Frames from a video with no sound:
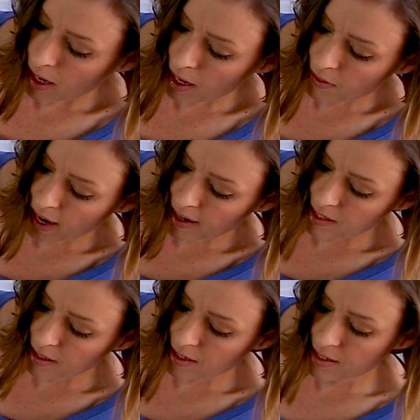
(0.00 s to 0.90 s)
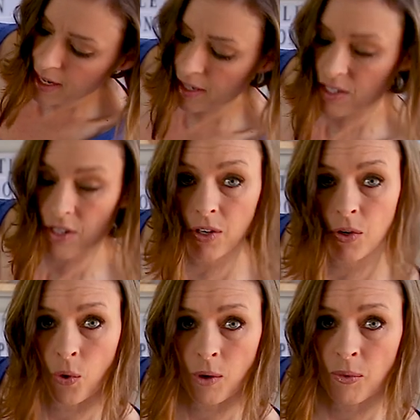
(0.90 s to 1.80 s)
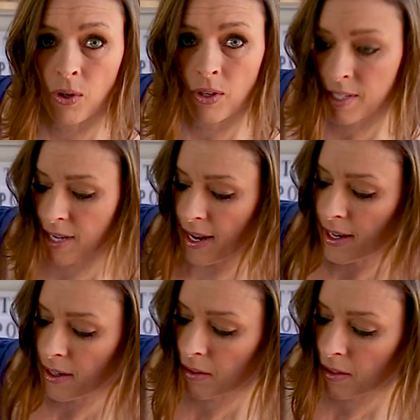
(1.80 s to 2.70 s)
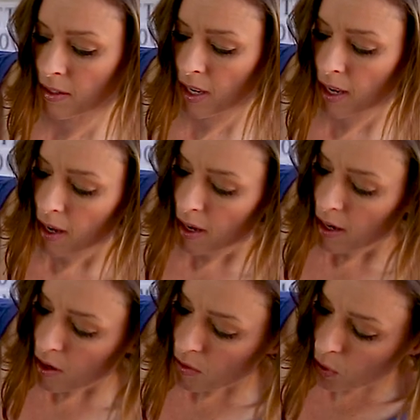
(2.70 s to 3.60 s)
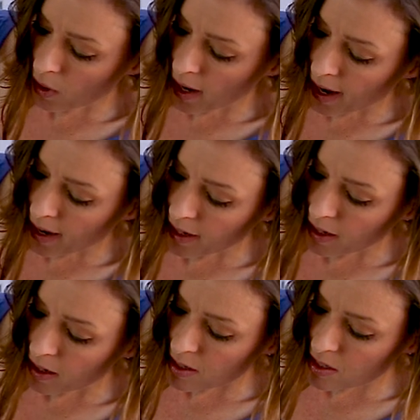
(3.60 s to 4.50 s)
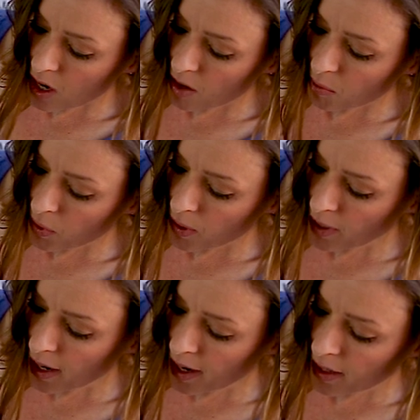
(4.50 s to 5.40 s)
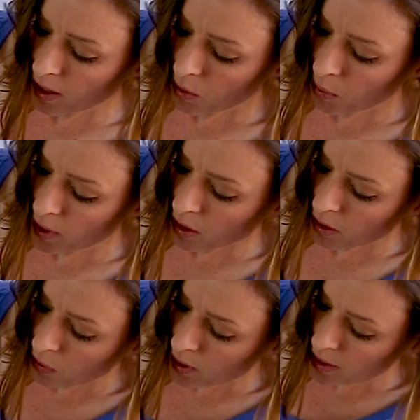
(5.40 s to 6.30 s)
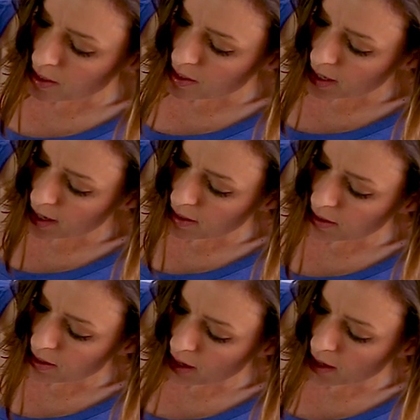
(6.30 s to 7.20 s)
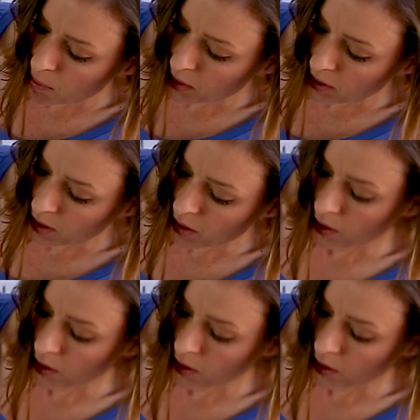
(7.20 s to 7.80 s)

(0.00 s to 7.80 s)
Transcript: and that is gonna set it to the normal setting. For a soft boiled egg, we are going to set the timer